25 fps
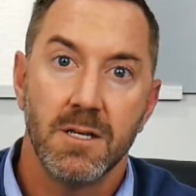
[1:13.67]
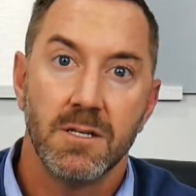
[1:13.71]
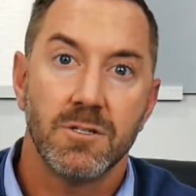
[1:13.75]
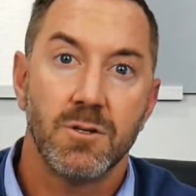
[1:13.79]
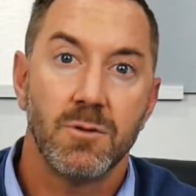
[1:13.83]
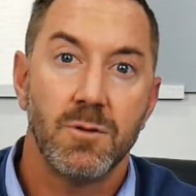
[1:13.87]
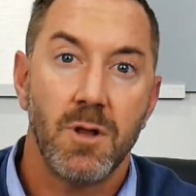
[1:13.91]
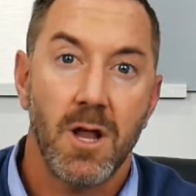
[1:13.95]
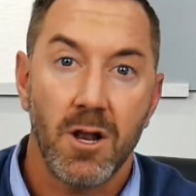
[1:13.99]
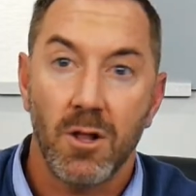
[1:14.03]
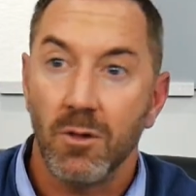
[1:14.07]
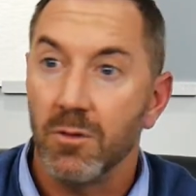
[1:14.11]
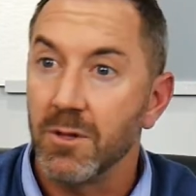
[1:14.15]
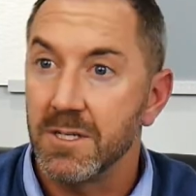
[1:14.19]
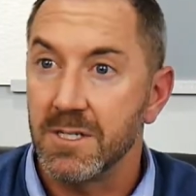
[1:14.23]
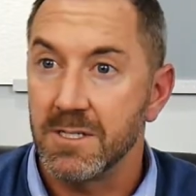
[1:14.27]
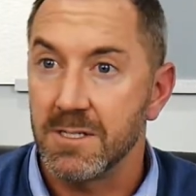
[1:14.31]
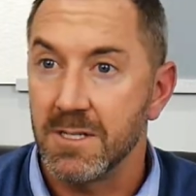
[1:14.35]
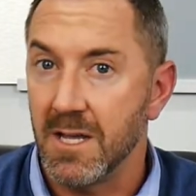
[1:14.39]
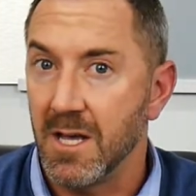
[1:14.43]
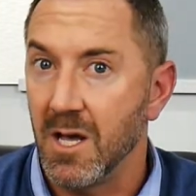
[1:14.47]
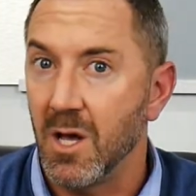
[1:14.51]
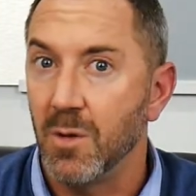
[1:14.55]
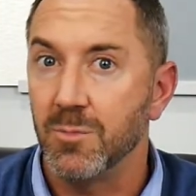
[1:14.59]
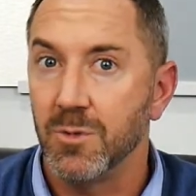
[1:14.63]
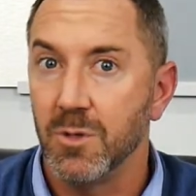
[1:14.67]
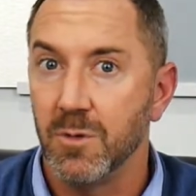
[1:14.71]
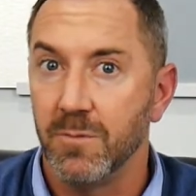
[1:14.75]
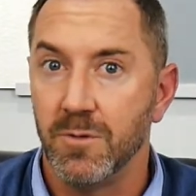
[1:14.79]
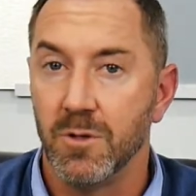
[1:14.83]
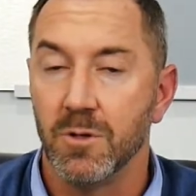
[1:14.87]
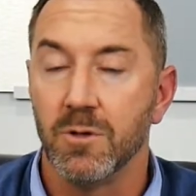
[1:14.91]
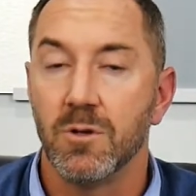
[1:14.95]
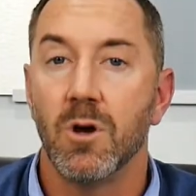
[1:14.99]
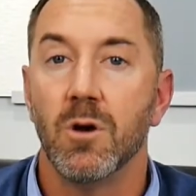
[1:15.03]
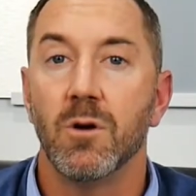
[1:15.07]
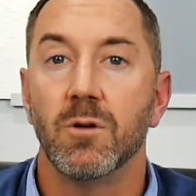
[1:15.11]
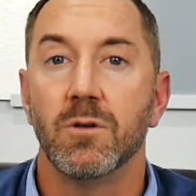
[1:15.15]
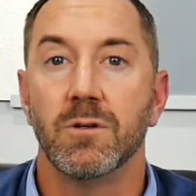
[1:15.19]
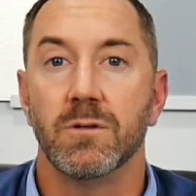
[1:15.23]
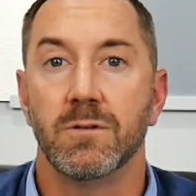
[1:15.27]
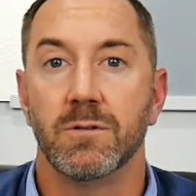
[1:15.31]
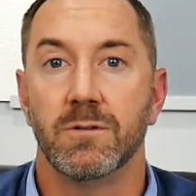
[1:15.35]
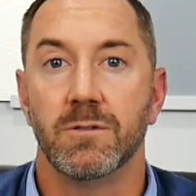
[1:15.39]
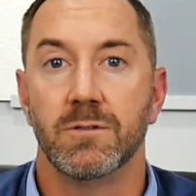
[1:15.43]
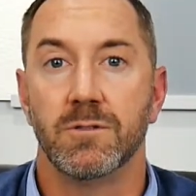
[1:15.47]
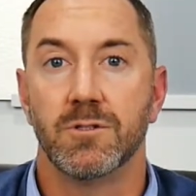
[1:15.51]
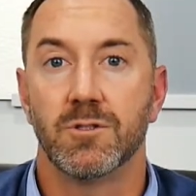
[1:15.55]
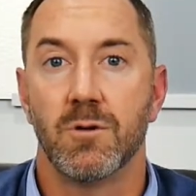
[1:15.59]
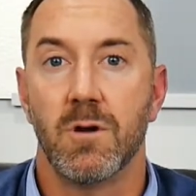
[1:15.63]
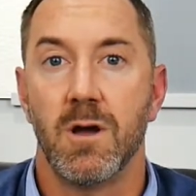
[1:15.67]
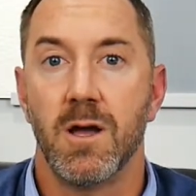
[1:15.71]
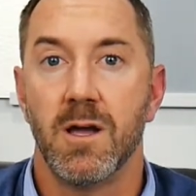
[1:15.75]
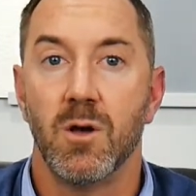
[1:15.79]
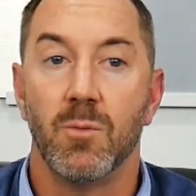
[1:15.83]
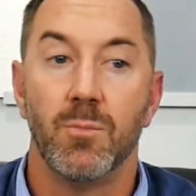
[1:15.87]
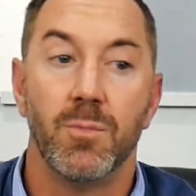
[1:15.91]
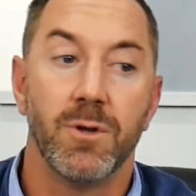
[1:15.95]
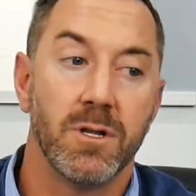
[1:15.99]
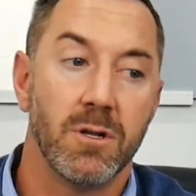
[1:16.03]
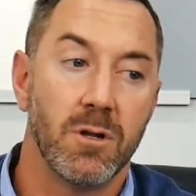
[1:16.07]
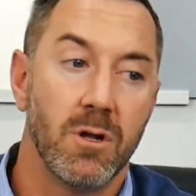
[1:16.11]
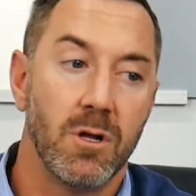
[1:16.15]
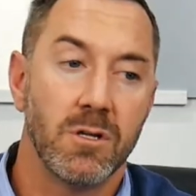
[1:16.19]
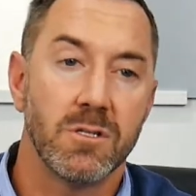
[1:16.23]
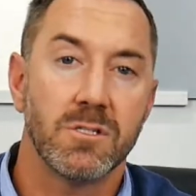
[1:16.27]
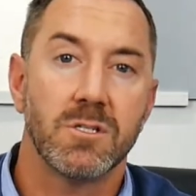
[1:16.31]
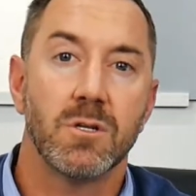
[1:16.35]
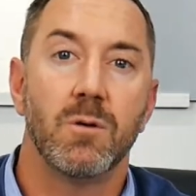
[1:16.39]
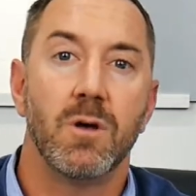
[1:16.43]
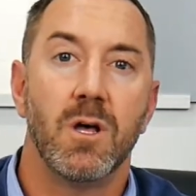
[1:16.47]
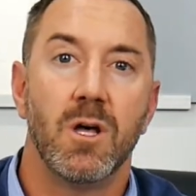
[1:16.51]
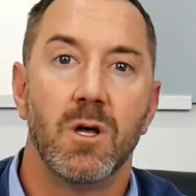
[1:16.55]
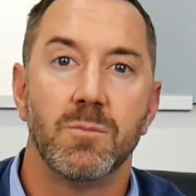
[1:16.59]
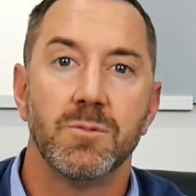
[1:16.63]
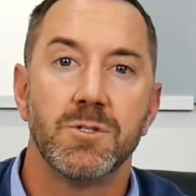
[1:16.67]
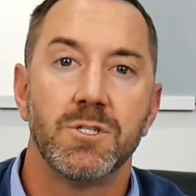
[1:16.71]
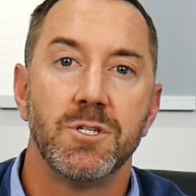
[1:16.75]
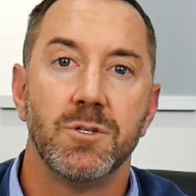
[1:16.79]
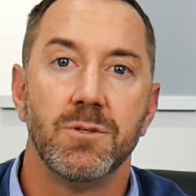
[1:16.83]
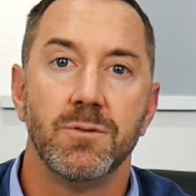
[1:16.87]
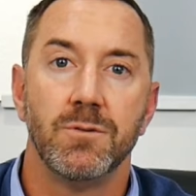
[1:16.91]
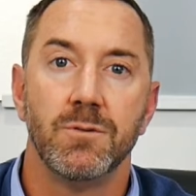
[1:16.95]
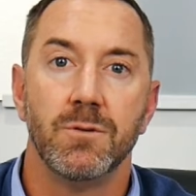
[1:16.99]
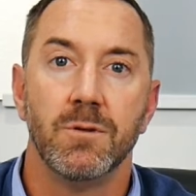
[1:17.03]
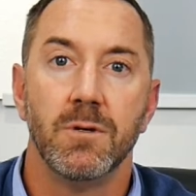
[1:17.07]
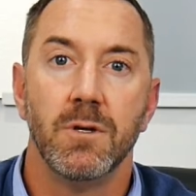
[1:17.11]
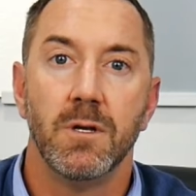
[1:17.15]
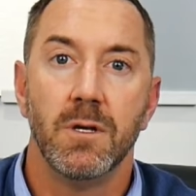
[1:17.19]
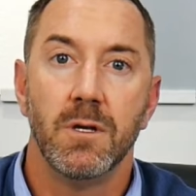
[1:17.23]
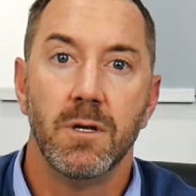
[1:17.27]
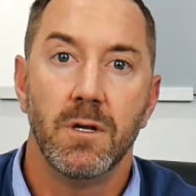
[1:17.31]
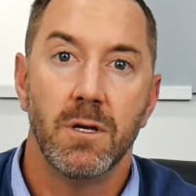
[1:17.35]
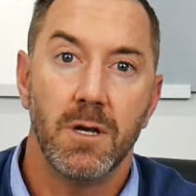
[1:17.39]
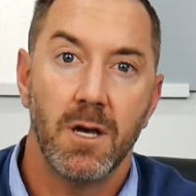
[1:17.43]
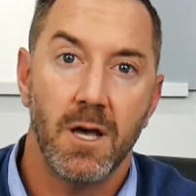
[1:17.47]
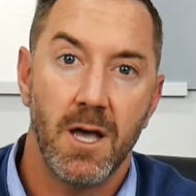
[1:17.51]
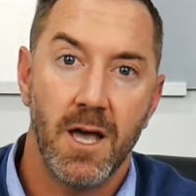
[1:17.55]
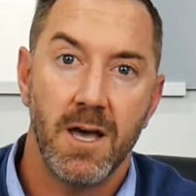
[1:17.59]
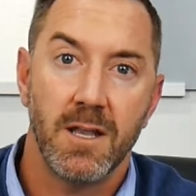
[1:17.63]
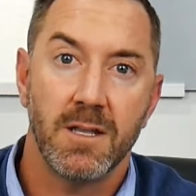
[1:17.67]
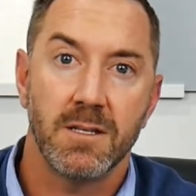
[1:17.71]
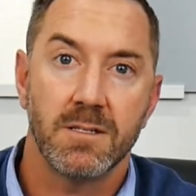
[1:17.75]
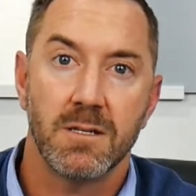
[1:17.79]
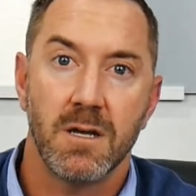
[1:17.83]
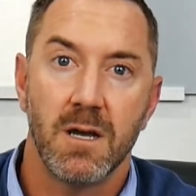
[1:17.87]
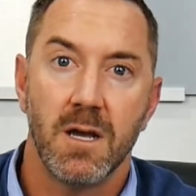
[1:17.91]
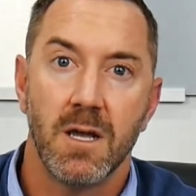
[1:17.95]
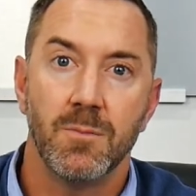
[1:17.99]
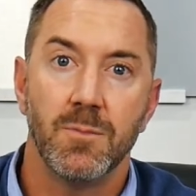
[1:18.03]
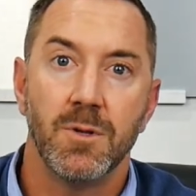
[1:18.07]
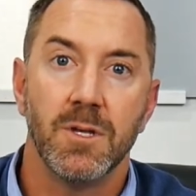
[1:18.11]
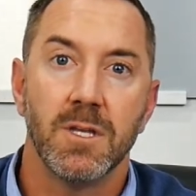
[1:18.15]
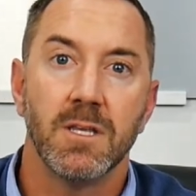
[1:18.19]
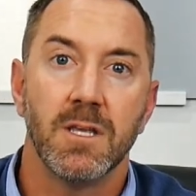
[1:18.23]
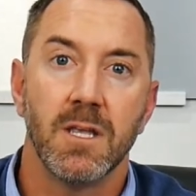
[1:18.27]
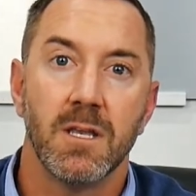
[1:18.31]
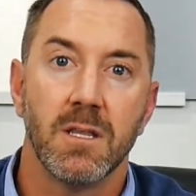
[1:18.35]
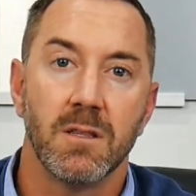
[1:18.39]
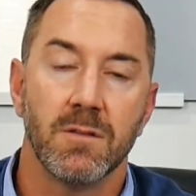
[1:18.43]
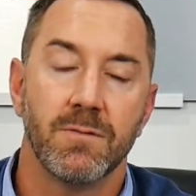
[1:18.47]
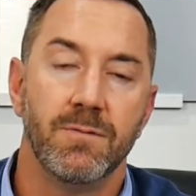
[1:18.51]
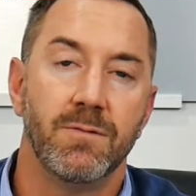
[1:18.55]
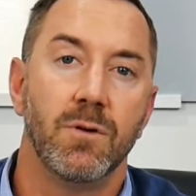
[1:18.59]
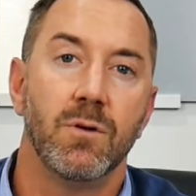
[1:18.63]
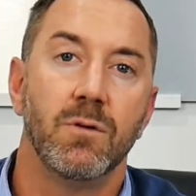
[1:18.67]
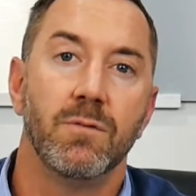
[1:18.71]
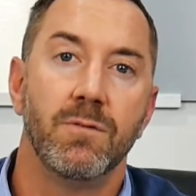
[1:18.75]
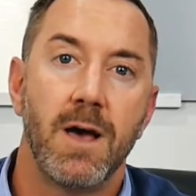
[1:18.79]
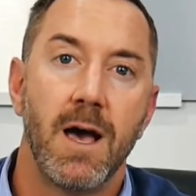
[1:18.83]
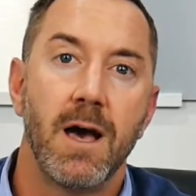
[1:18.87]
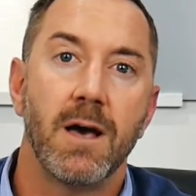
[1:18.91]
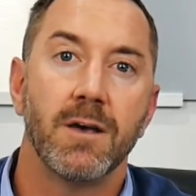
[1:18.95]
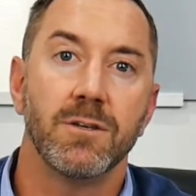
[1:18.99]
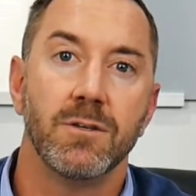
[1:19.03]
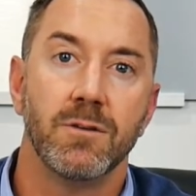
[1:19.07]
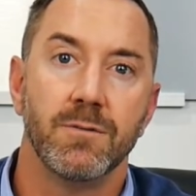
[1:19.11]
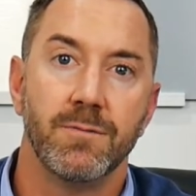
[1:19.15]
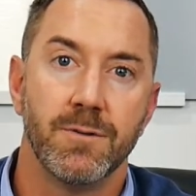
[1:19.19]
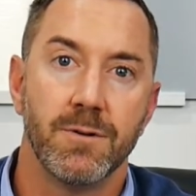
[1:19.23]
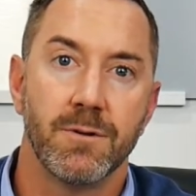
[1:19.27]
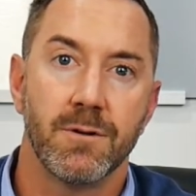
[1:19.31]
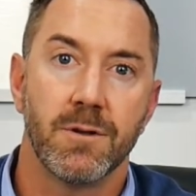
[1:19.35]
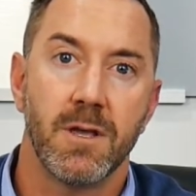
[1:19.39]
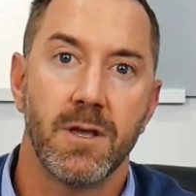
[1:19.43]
So not only does it help you if you go to trial, but it also helps you ahead of time in getting full value for your